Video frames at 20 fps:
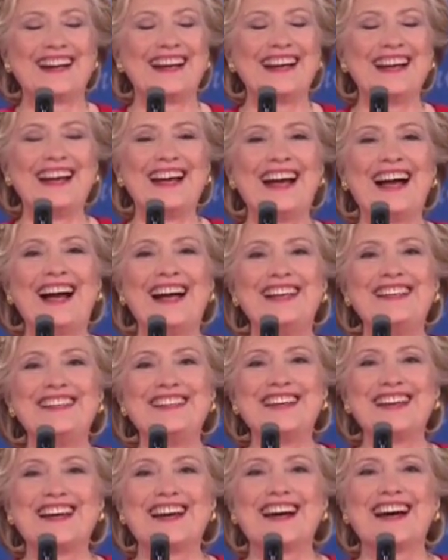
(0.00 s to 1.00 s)

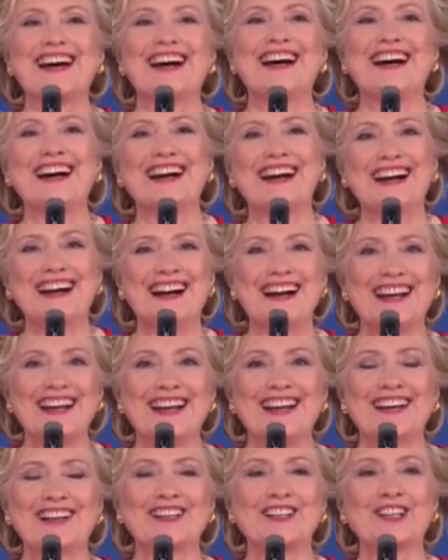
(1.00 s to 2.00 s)
And
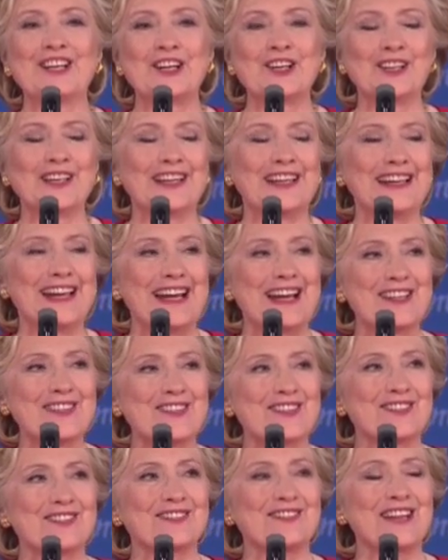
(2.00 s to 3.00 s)
clearly,
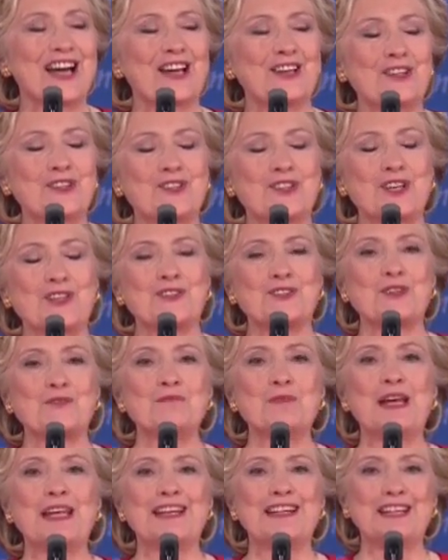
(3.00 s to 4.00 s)
as Donald just
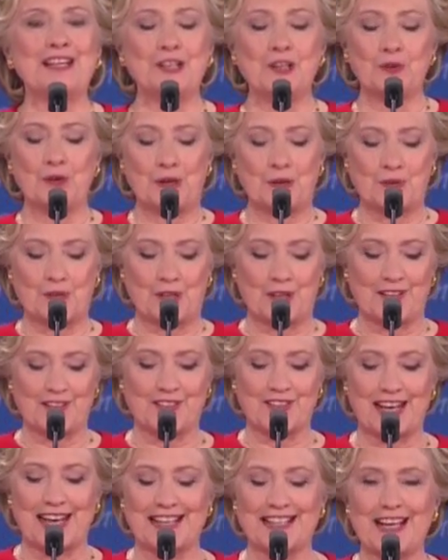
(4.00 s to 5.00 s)
admitted, he knew he was going to
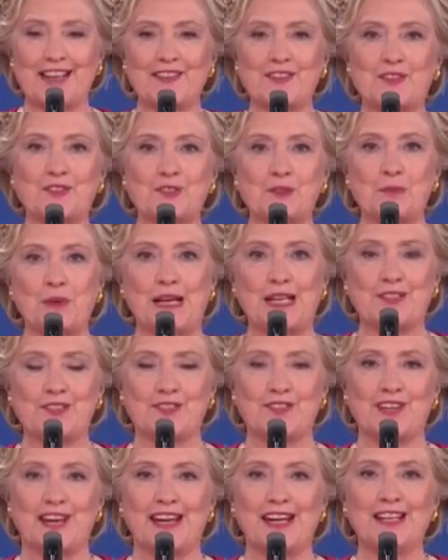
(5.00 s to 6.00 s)
stand on this debate
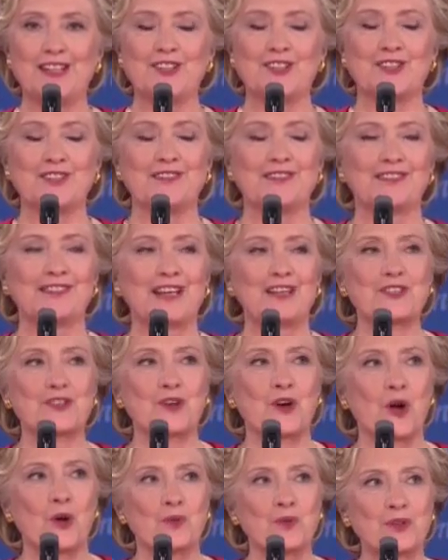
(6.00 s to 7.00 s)
stage, and
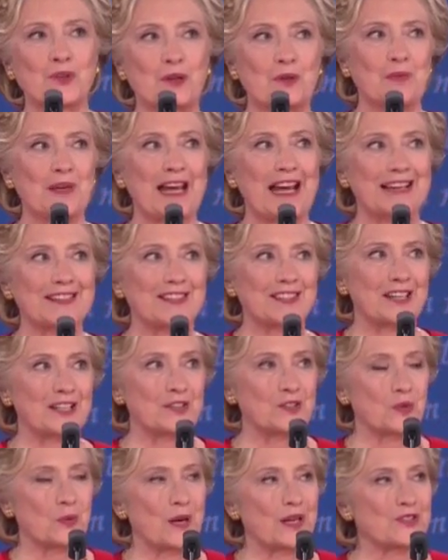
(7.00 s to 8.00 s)
Lester Holt was going to be asking
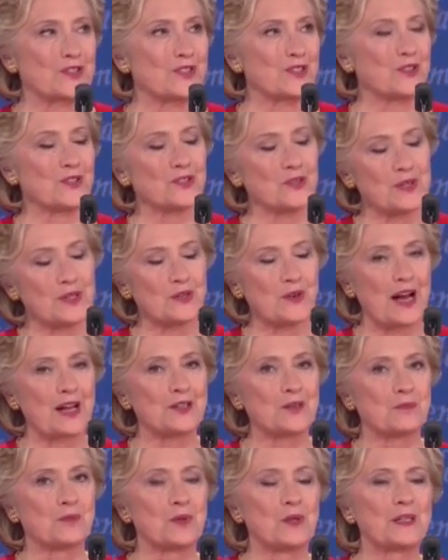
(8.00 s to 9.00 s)
us questions, so he
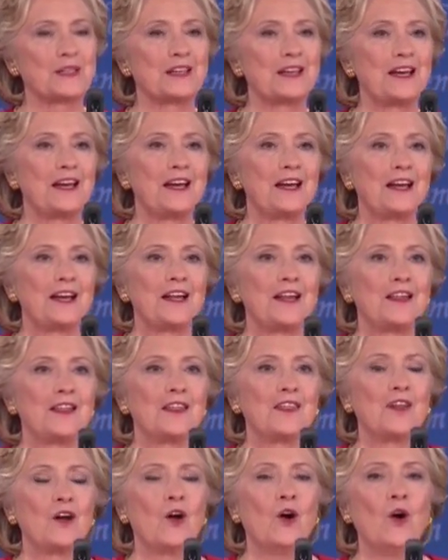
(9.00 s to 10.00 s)
tried to put
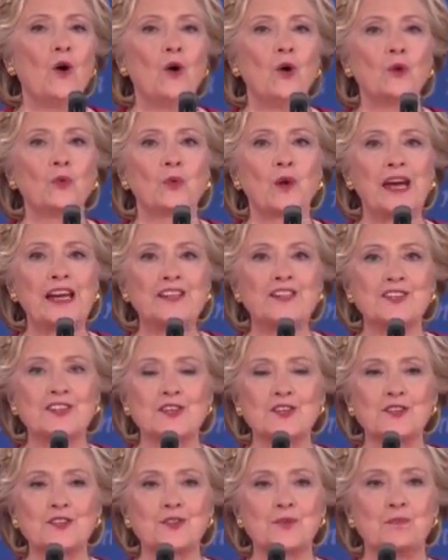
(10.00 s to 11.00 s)
the whole
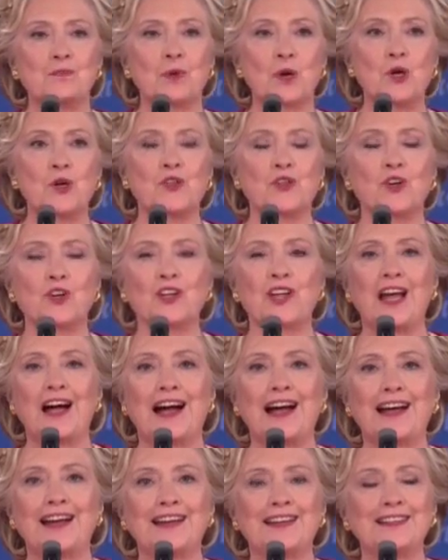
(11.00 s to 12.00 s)
racist birther
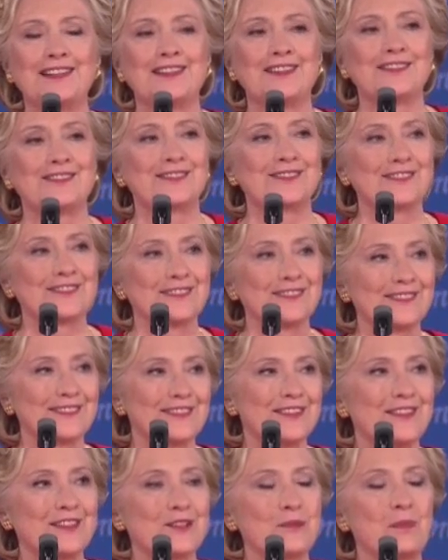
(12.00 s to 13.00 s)
lie
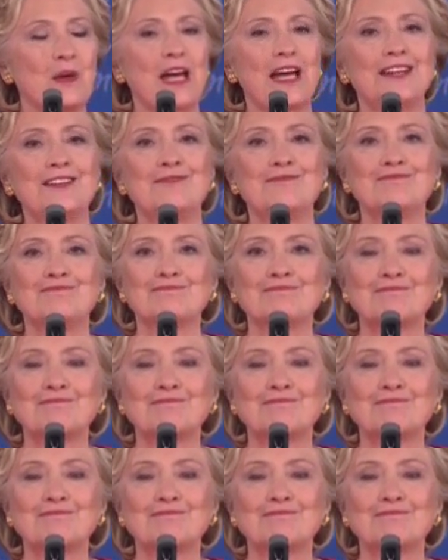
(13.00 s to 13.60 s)
to bed.